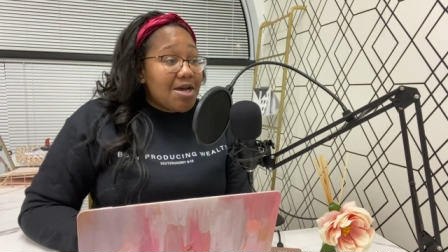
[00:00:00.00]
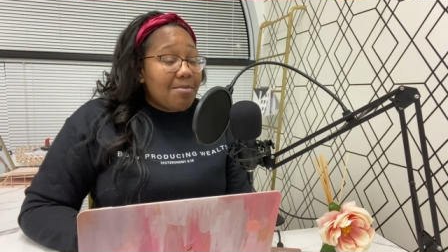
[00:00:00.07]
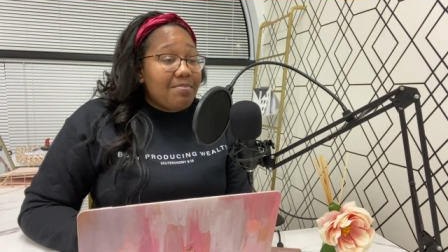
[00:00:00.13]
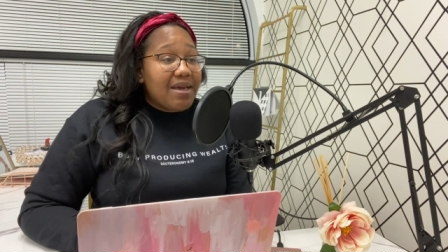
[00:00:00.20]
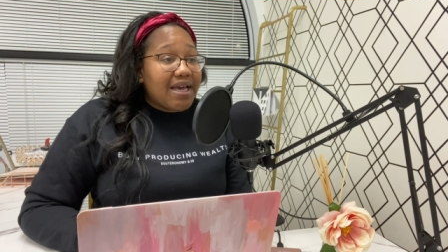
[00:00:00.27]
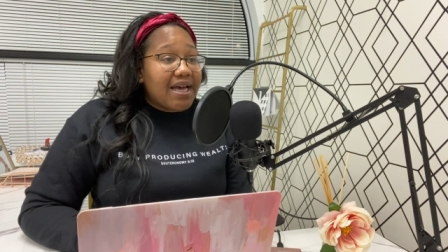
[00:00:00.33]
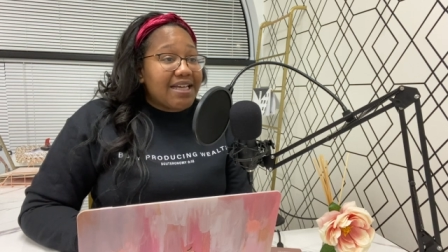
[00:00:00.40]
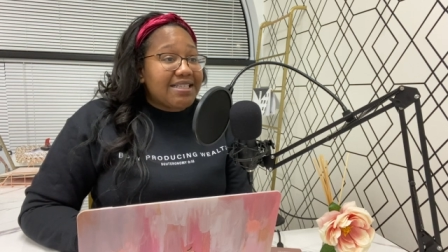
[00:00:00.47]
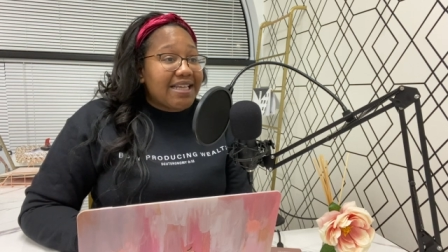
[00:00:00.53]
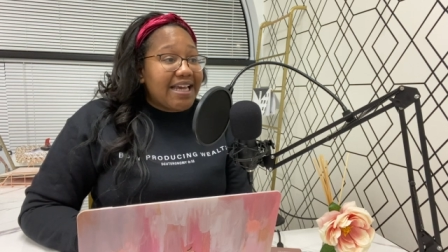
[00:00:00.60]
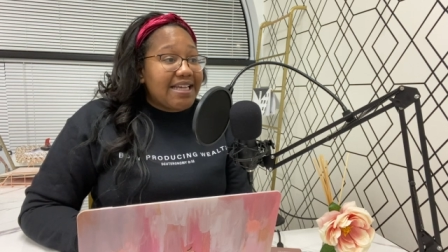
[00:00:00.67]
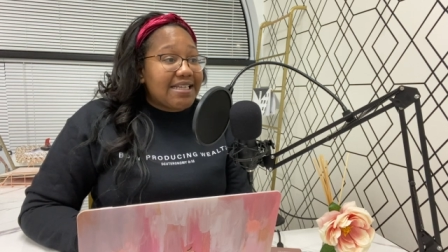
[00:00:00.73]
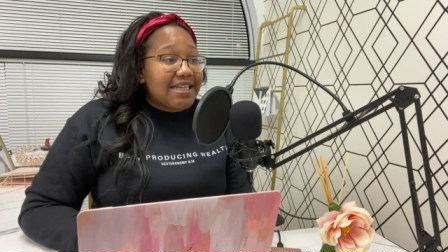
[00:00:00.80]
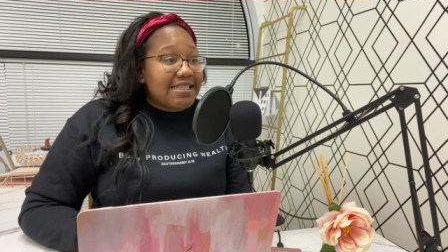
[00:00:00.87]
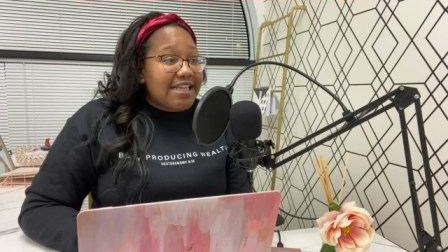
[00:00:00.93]
because
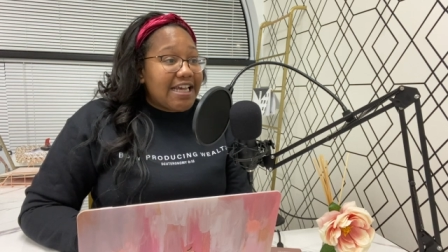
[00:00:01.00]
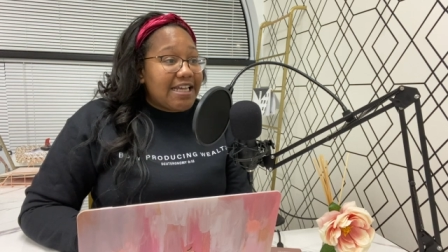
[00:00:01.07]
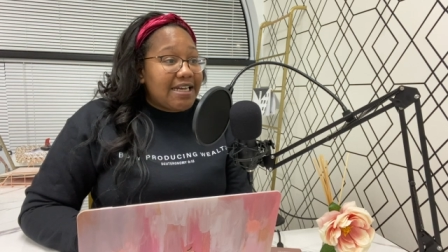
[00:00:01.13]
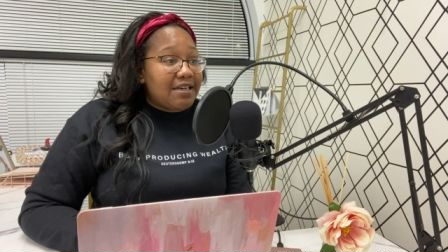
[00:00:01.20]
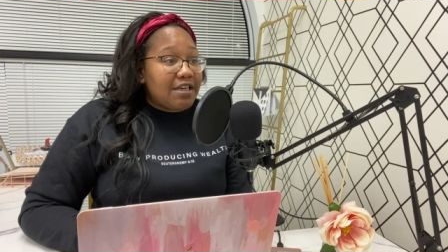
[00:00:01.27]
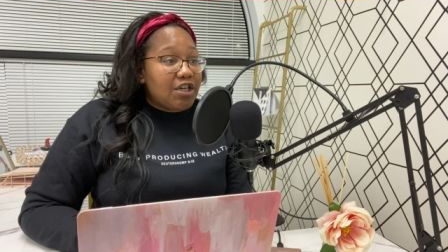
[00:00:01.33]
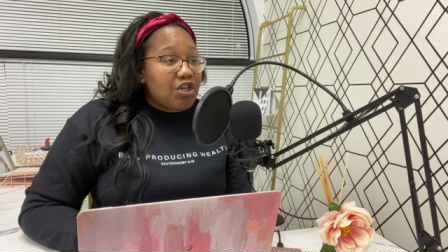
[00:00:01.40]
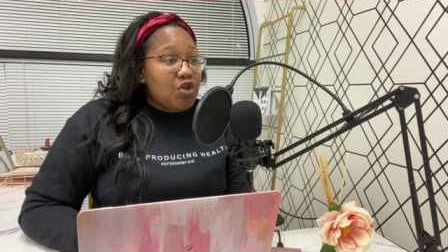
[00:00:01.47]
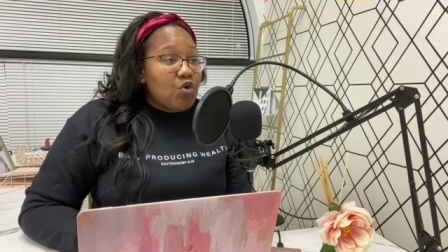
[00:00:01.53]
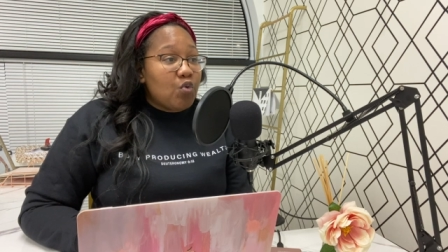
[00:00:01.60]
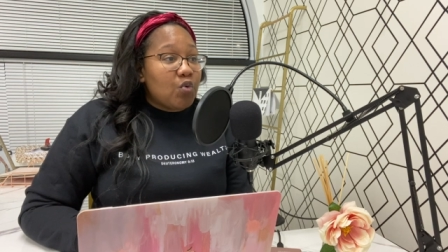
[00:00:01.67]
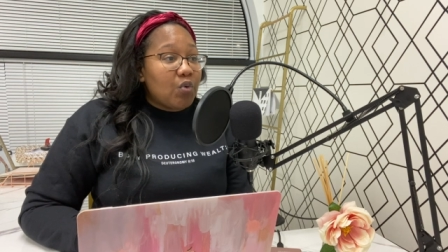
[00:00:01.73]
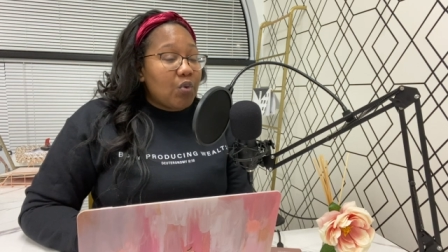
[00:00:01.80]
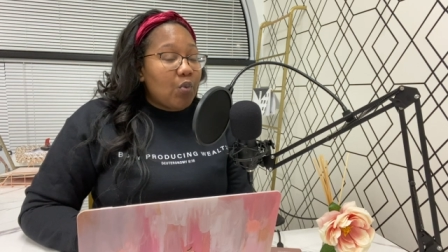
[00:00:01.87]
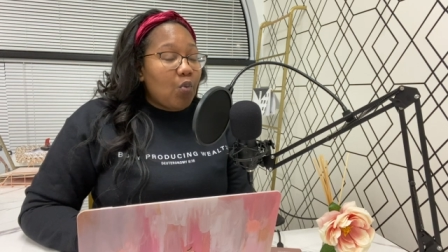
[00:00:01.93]

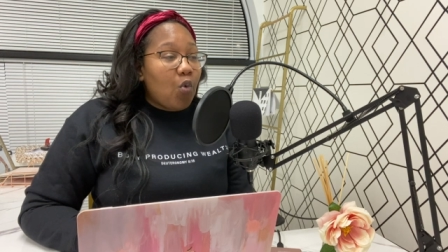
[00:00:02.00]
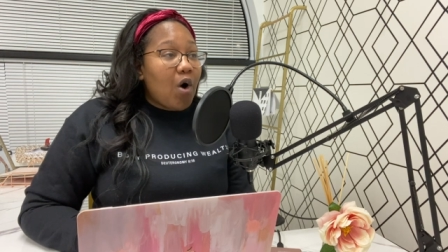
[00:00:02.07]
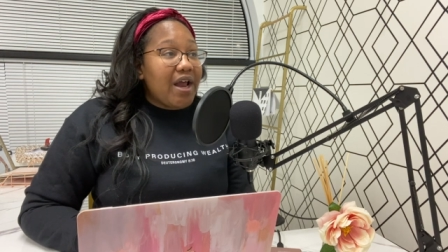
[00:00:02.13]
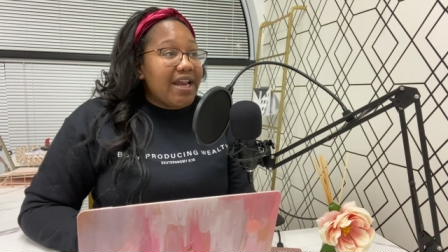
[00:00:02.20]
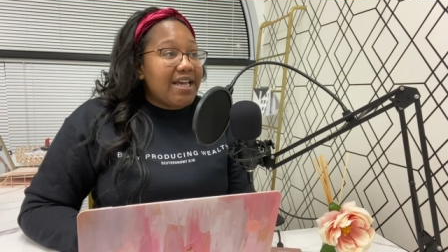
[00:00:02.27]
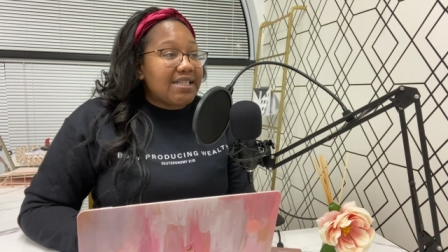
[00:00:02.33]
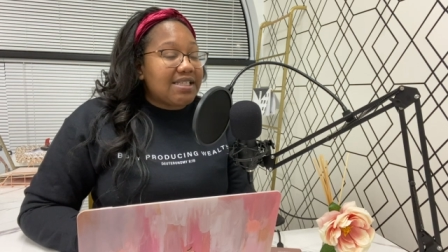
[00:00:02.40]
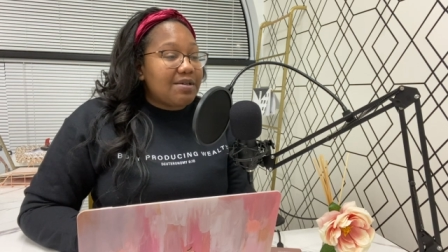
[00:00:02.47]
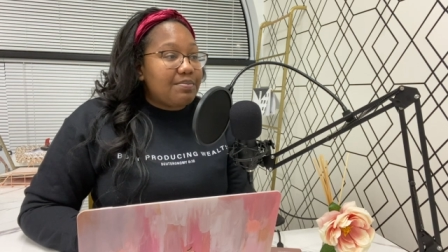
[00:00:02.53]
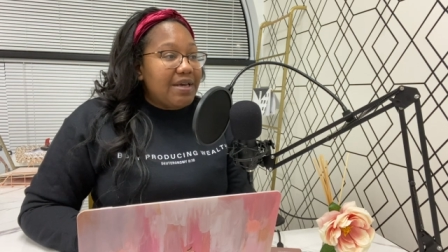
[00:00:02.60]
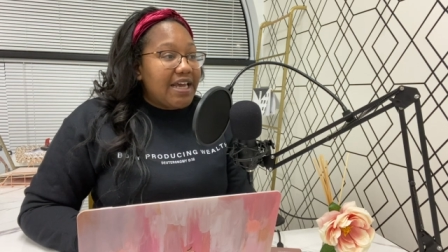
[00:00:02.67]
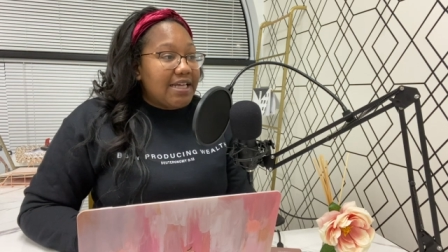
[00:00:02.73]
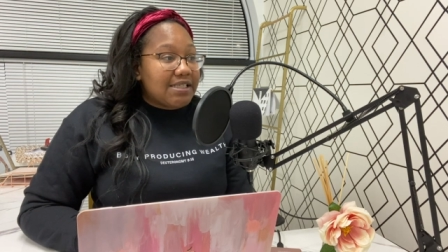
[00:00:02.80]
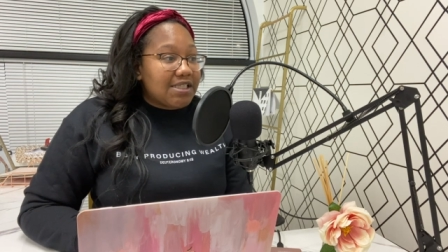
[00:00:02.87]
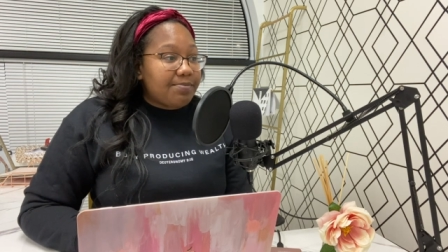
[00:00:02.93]
you want it to be
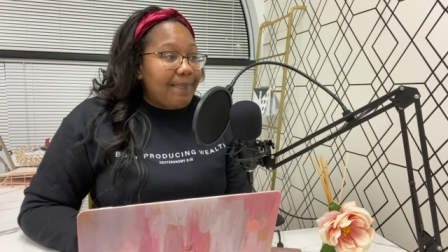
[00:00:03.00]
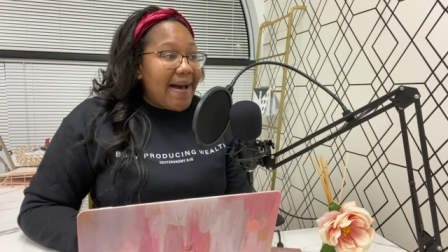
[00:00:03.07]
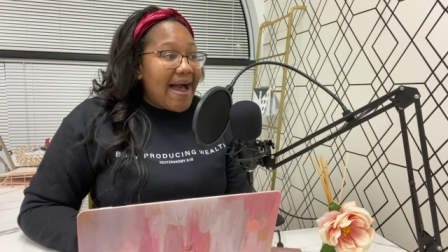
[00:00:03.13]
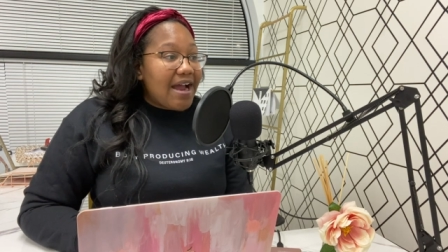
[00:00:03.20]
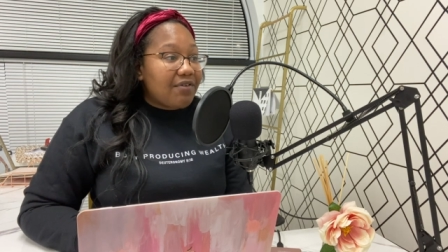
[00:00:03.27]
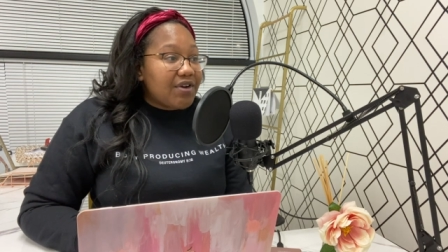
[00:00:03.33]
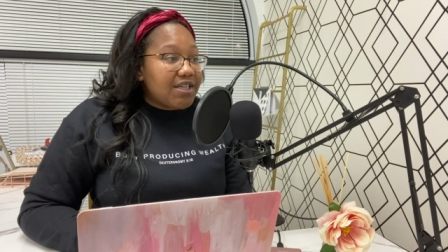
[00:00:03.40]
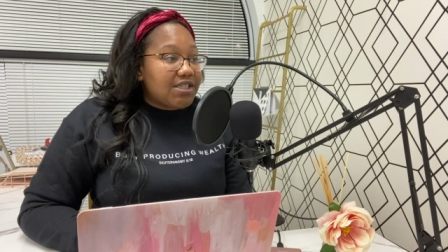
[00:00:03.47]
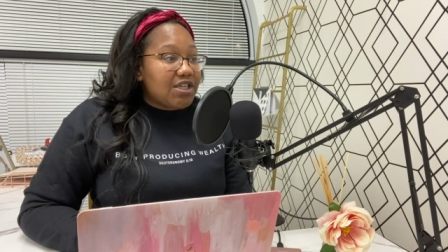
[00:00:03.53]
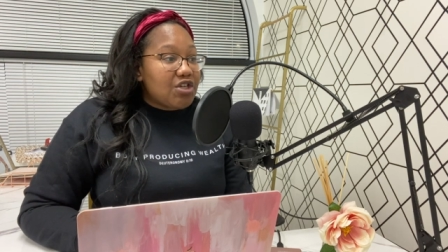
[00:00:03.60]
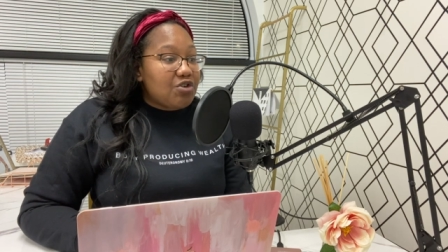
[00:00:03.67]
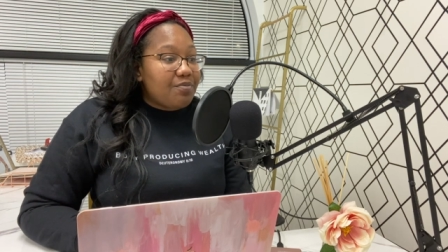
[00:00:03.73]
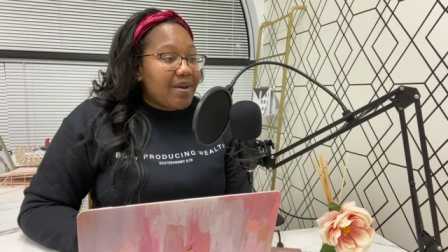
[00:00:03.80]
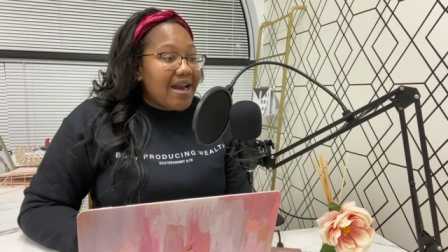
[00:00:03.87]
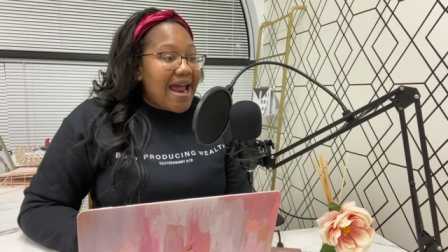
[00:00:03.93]
inspiring to
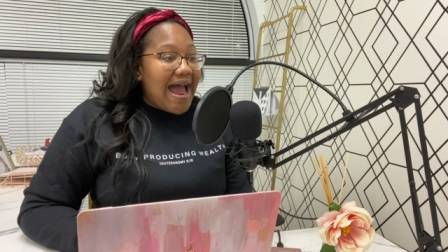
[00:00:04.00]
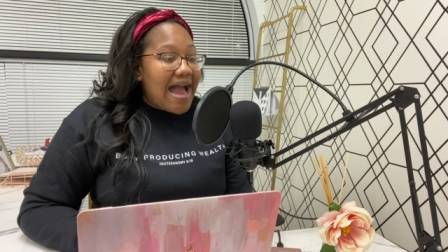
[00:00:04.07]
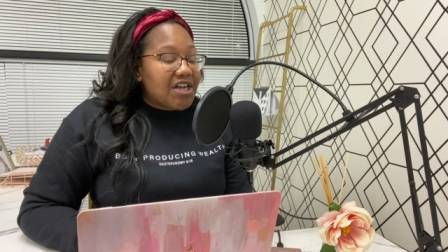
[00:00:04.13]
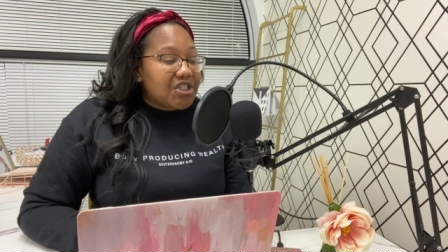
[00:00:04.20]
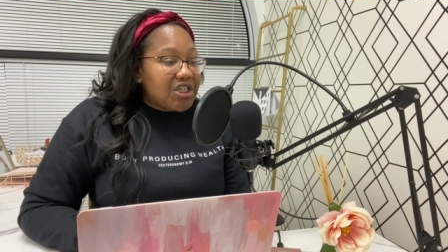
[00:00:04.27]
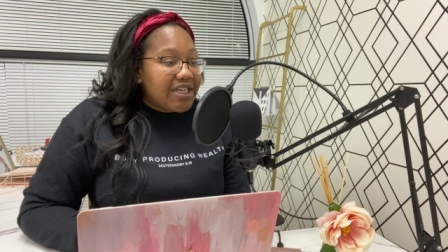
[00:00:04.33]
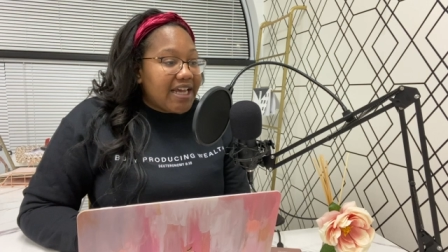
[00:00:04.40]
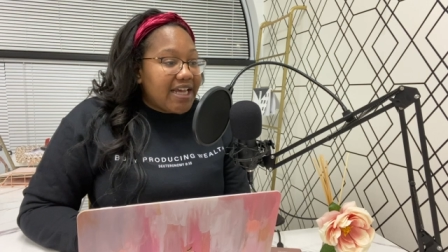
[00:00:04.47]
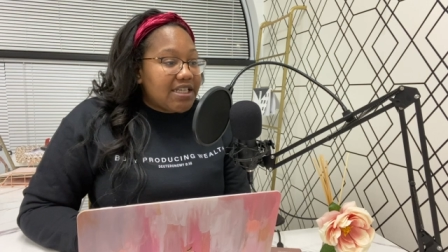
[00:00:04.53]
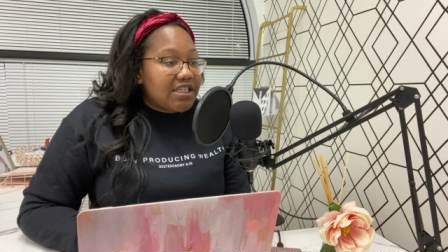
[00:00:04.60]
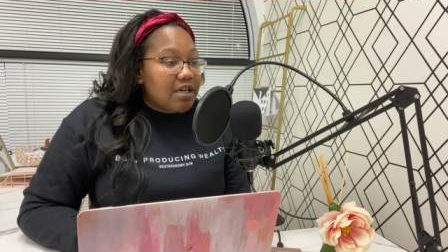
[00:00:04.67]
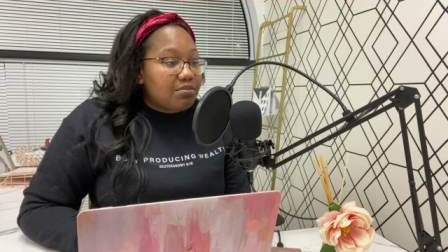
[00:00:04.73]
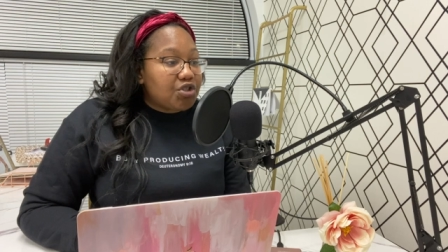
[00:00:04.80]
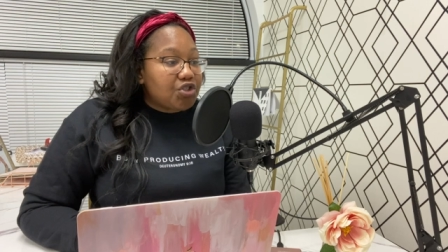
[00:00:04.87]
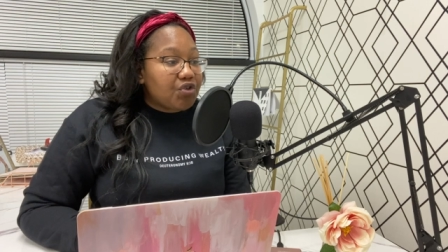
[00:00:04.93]
you, but it actually ends
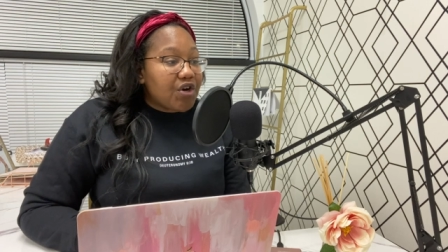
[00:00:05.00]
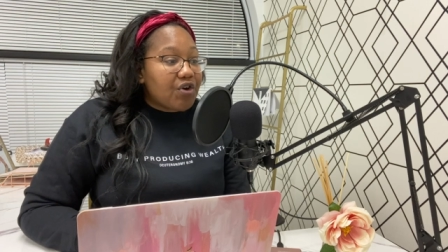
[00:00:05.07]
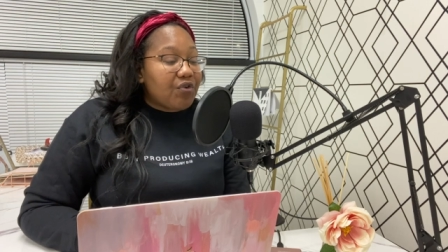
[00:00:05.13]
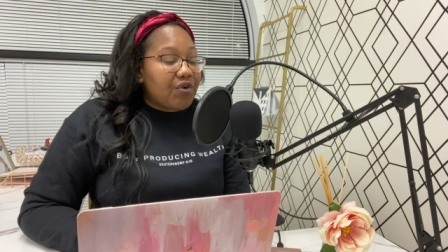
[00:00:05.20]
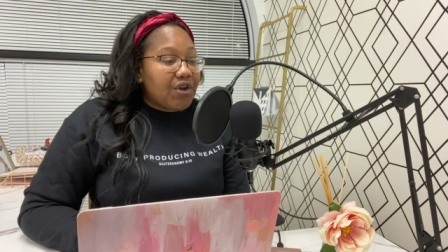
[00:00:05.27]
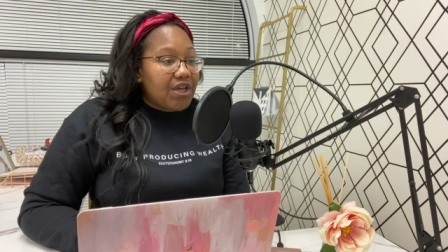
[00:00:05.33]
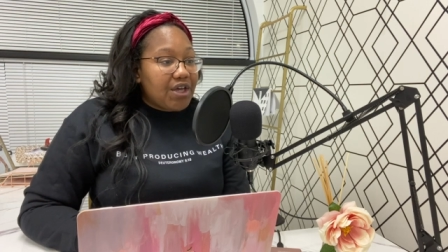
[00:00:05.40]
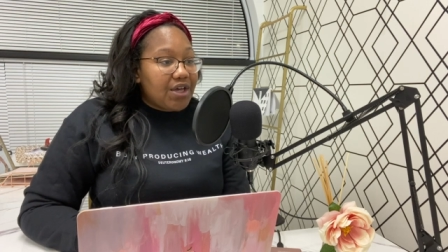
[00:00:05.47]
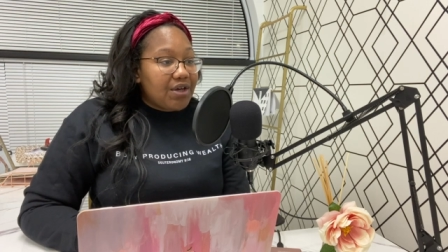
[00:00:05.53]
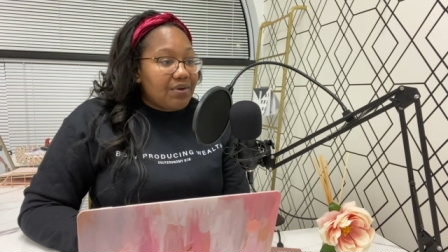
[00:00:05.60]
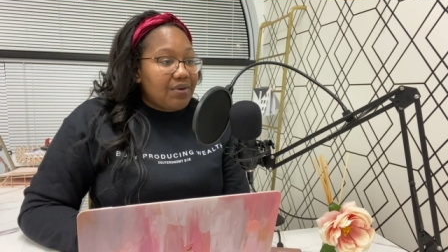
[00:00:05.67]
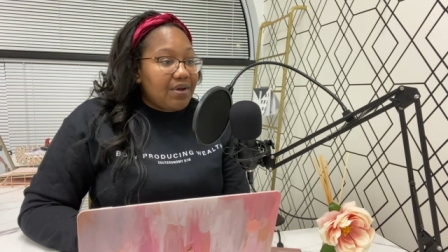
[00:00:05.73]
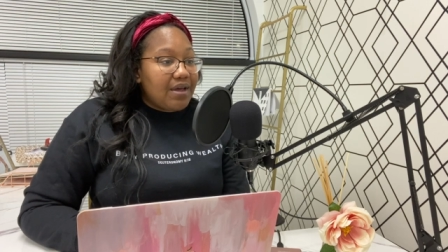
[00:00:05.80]
up triggering you.